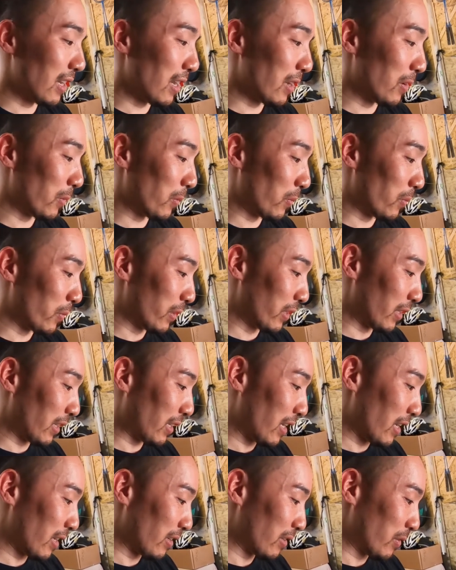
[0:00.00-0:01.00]
I don't really
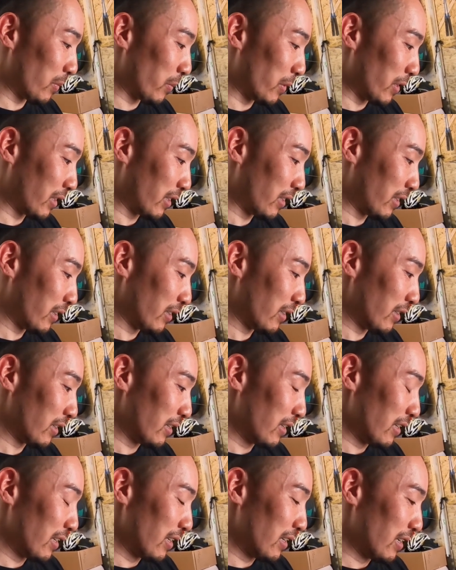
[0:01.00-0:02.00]
care too much.
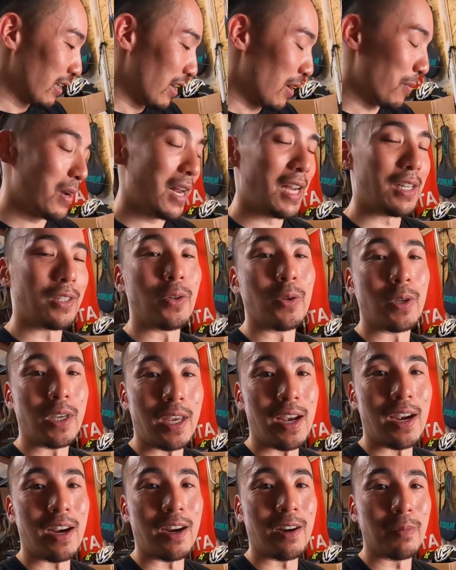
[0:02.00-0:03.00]
I mean, I do
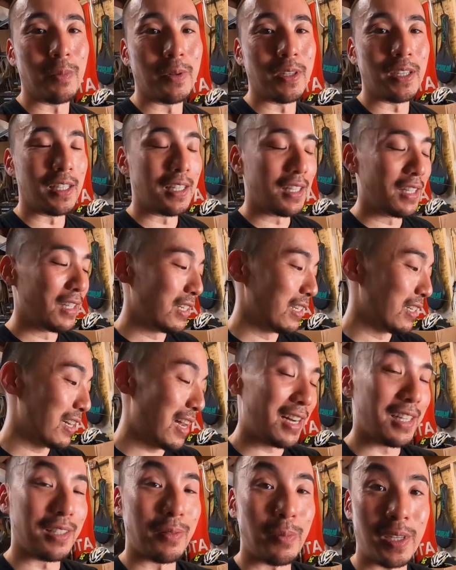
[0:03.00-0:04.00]
care, but
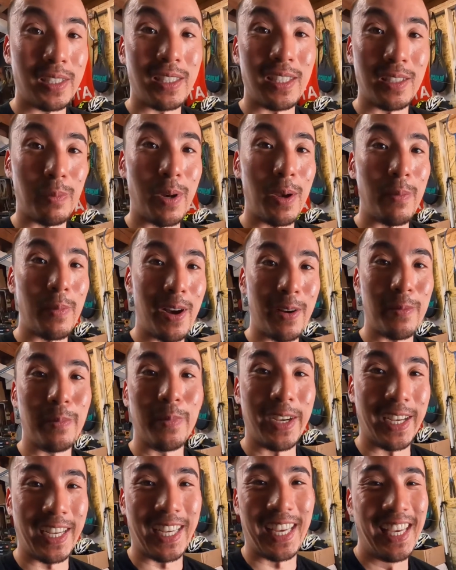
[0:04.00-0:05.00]
not as much as my mountain
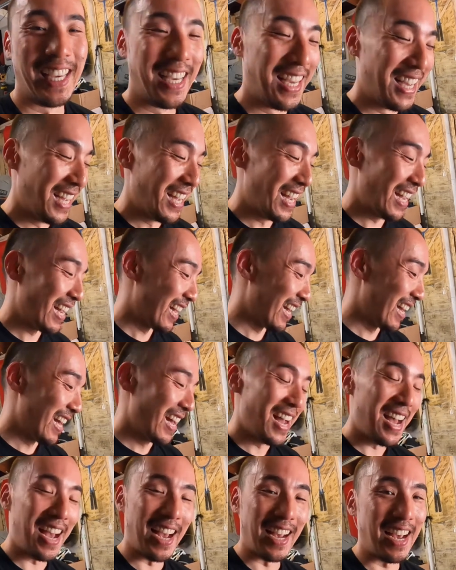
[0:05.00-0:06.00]
bike.
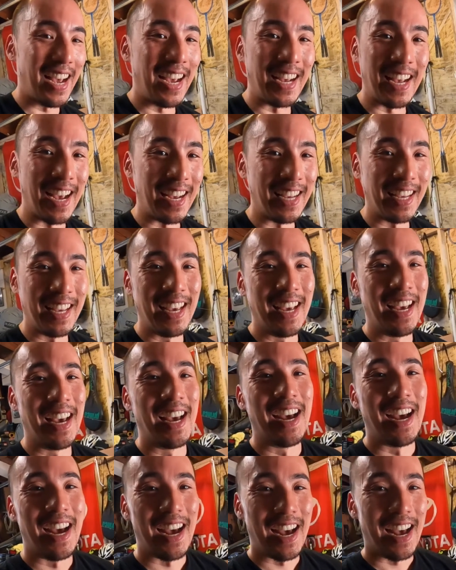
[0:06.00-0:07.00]
I
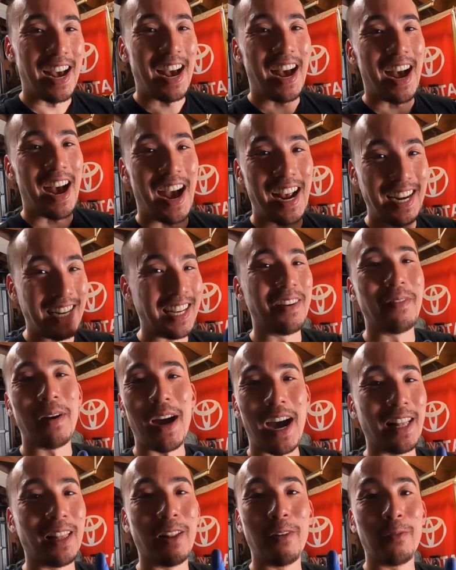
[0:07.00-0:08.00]

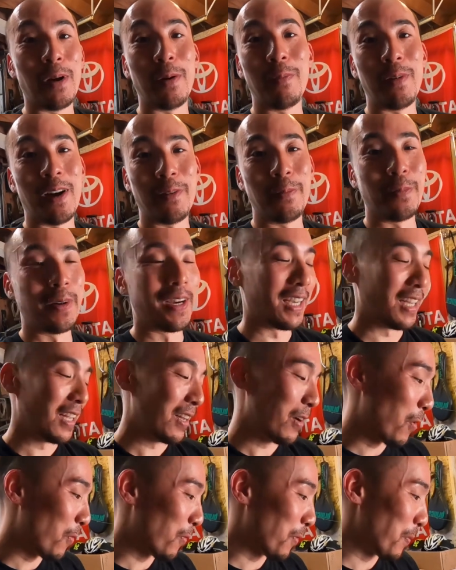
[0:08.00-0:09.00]
love my mountain bike
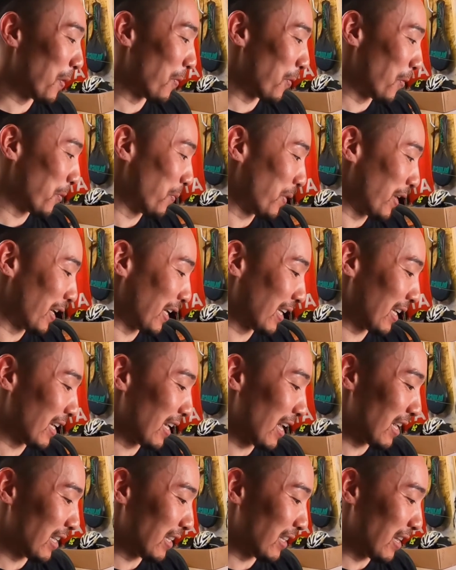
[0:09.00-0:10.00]
over my road bike.
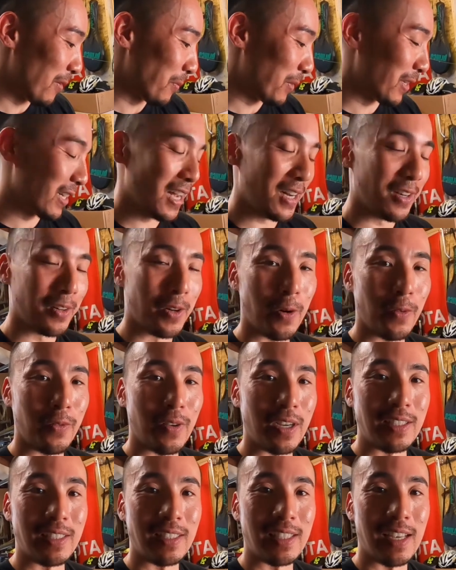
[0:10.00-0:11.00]
I mean, I don't know if
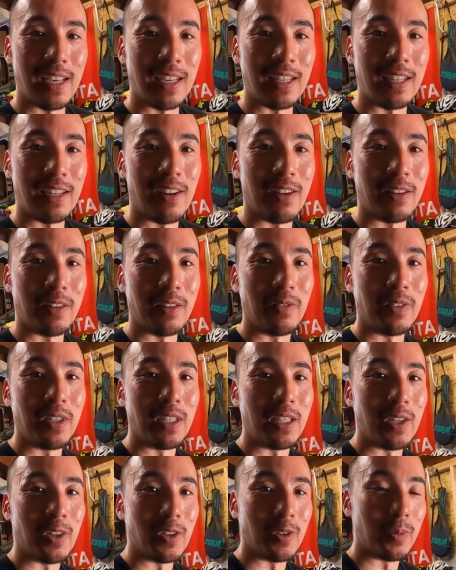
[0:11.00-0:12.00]
I say it on the
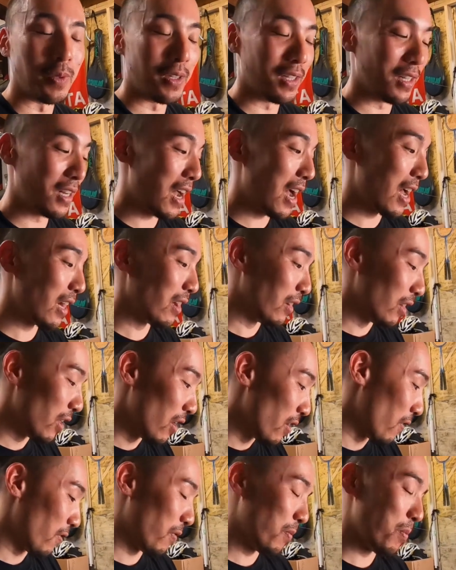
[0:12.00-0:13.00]
videos, but I
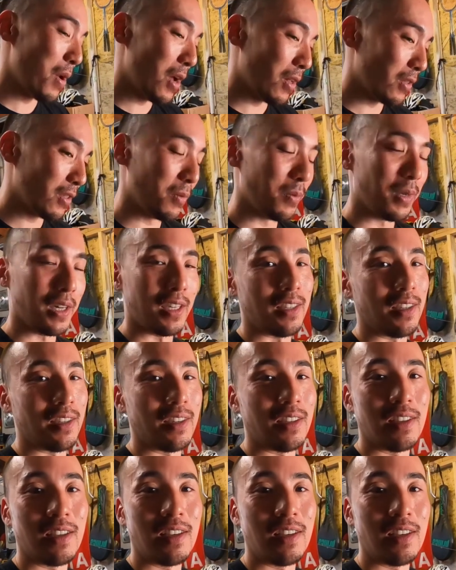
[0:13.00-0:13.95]
love mountain biking.